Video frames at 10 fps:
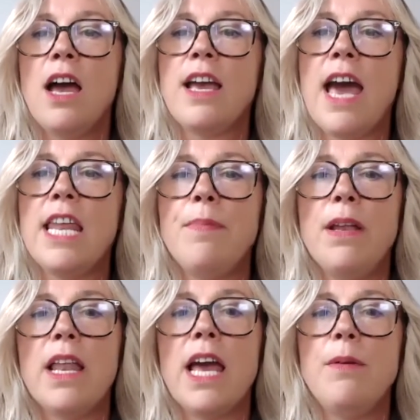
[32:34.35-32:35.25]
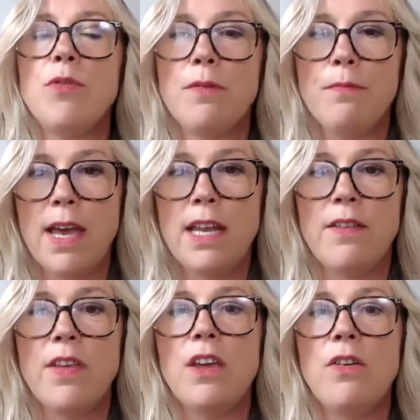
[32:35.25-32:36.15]
Can it be labelled as made in
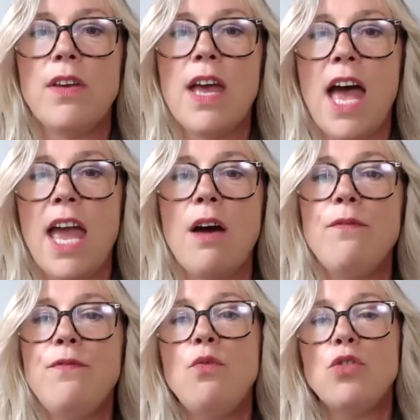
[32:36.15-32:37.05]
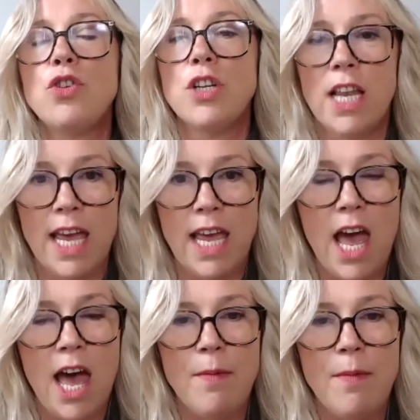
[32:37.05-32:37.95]
the UK? Unfortunately,
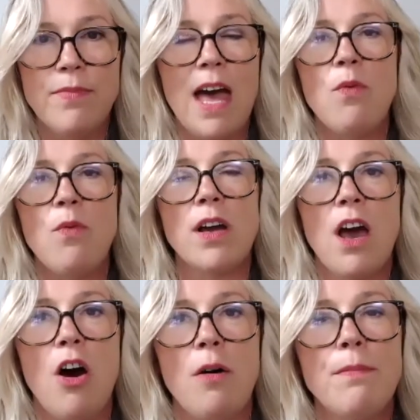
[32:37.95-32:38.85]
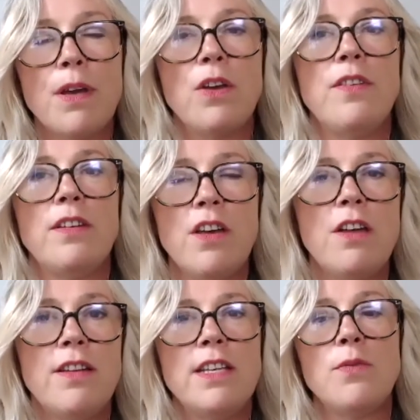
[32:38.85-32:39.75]
that one can't, because it
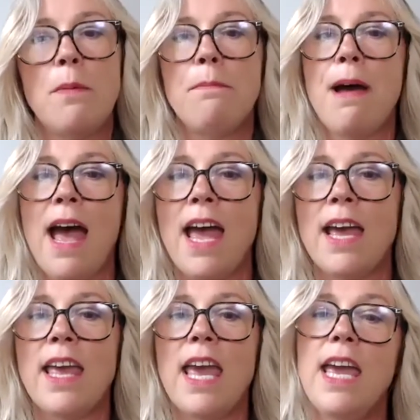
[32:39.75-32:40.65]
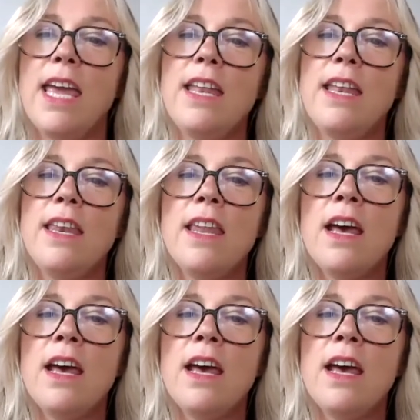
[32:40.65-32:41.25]
turned into a bag in,